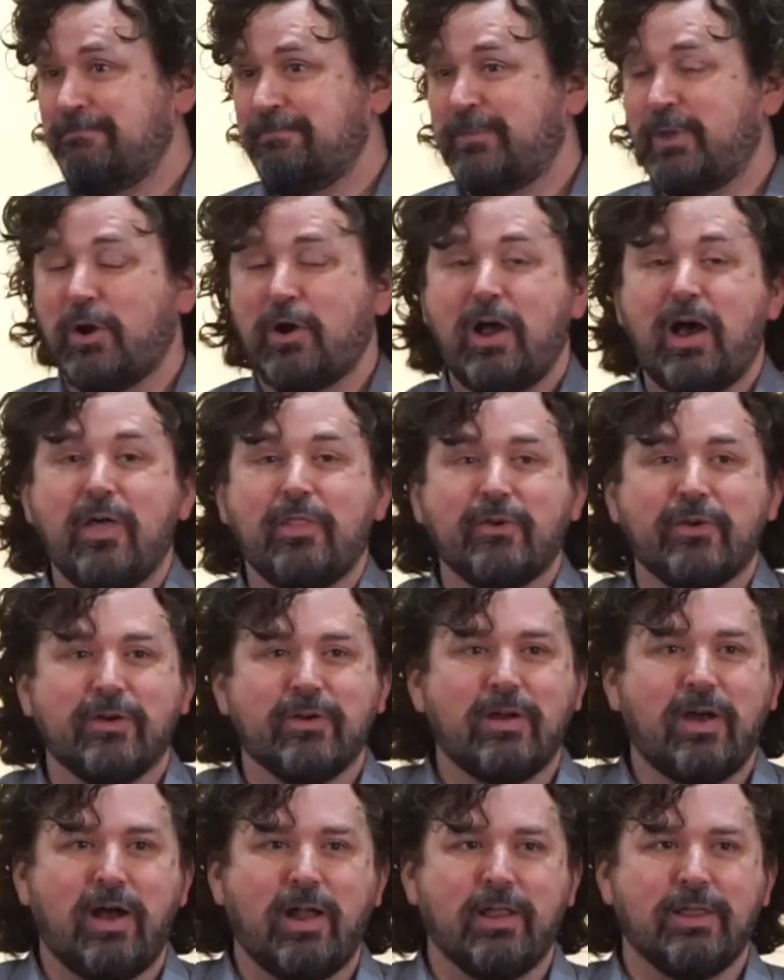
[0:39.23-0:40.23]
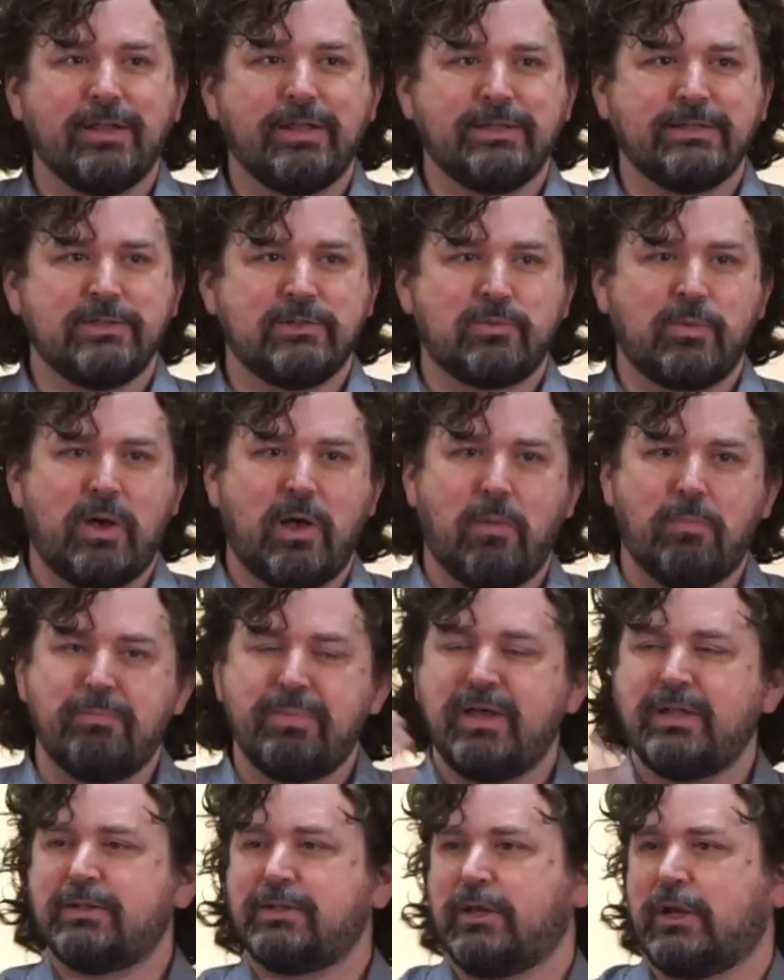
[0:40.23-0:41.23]
There are other holidays as well,
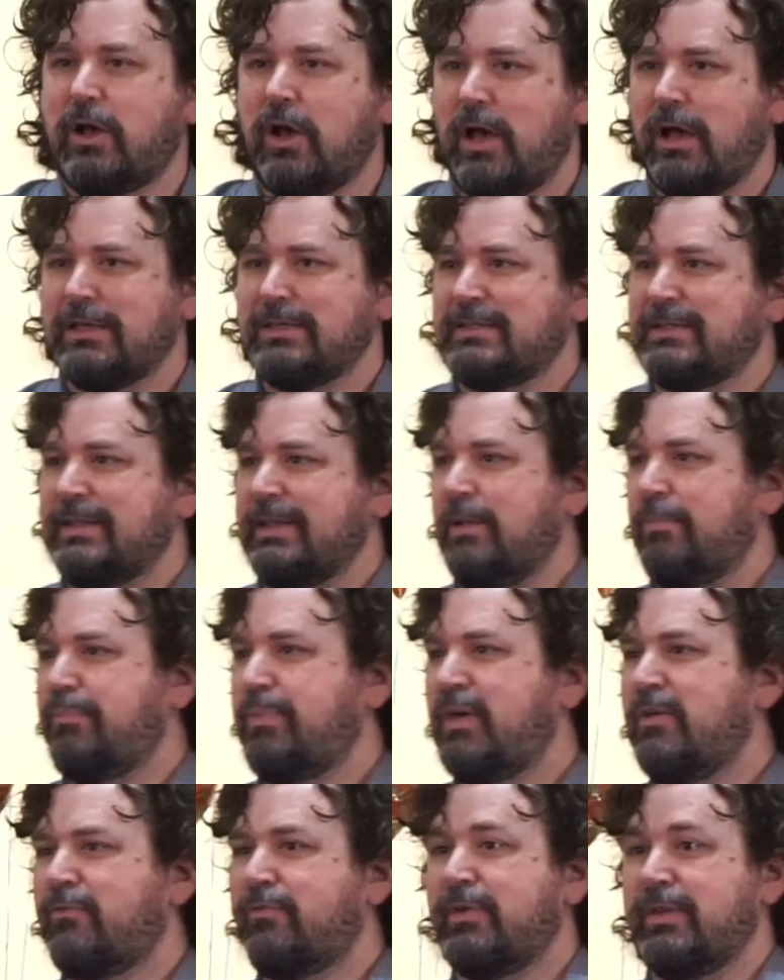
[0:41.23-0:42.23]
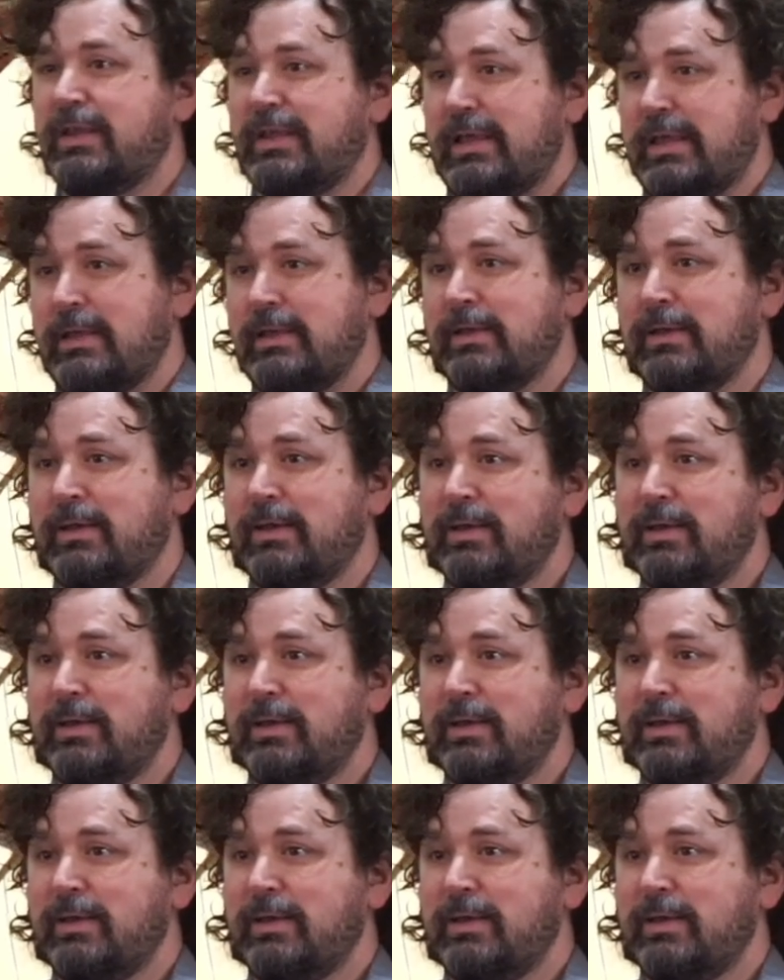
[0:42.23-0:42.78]
Pentecost and Epiphany,